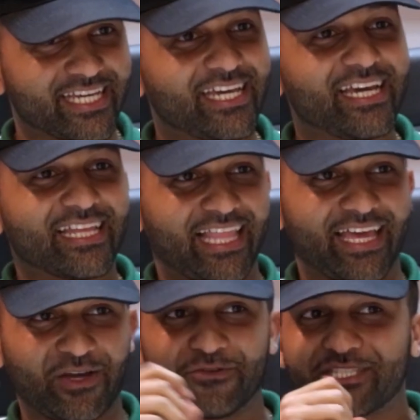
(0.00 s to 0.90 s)

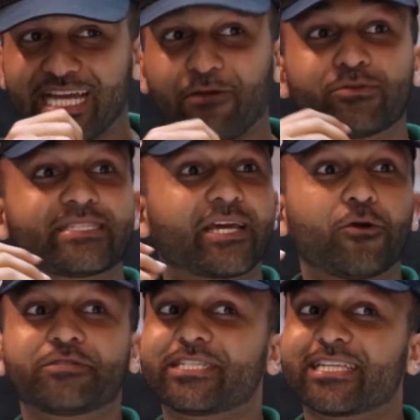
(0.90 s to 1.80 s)
Oh shit. I would say
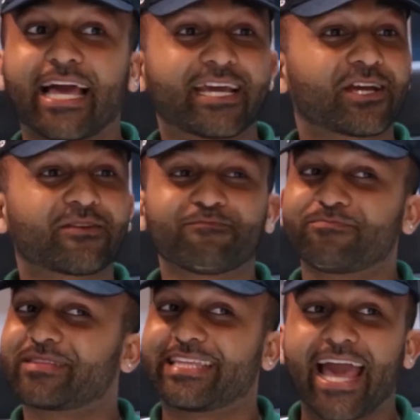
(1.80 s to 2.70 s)
"Oh shit" like
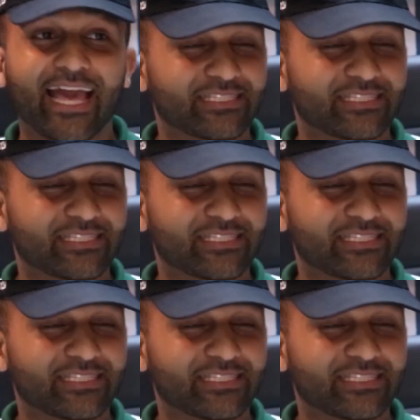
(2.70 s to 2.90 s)
that.